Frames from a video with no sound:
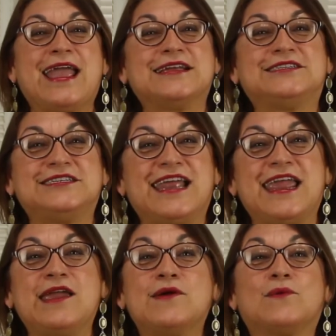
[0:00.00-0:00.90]
And
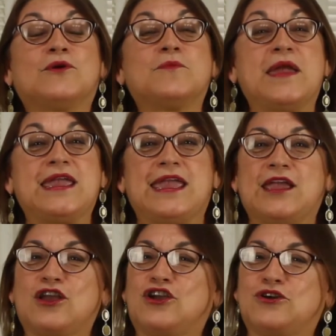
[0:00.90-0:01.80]
today we're
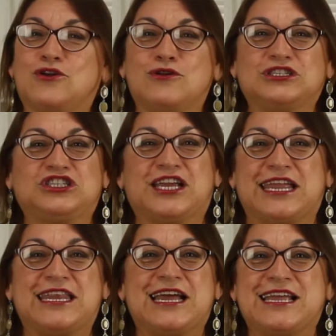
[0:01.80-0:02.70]
making good old
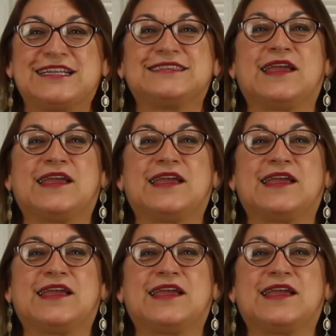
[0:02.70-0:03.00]
chicken nuggets,